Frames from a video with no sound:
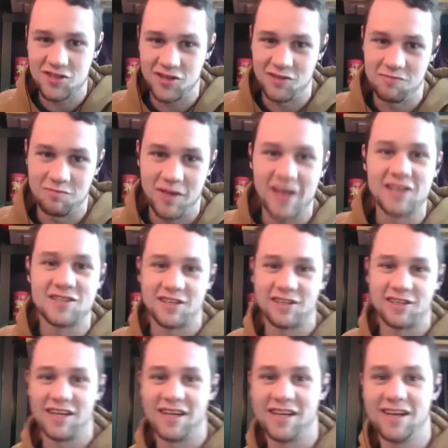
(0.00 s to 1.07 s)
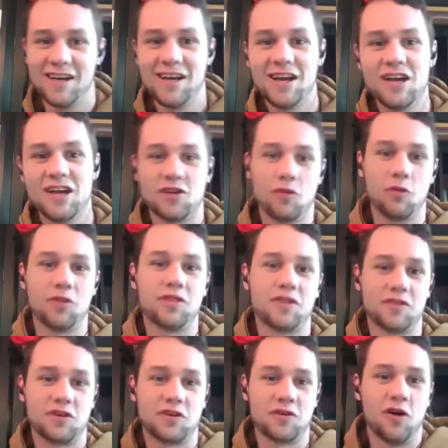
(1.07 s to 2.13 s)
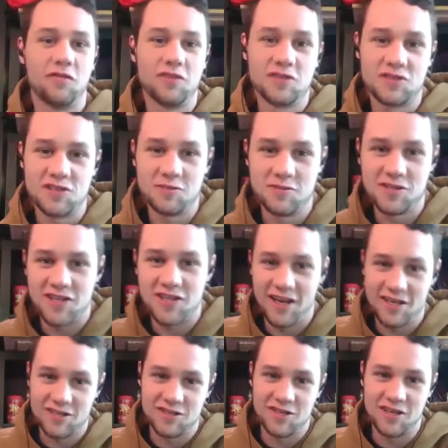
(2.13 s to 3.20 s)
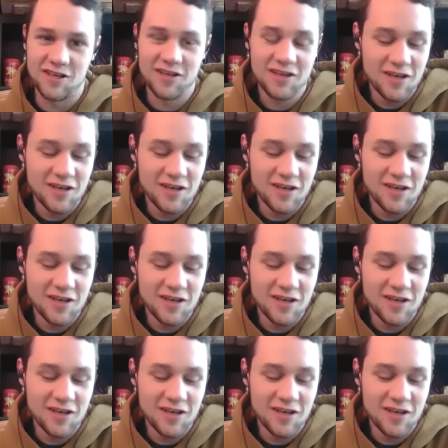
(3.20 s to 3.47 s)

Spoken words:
That basically, you know, one thing that can obviously be said is that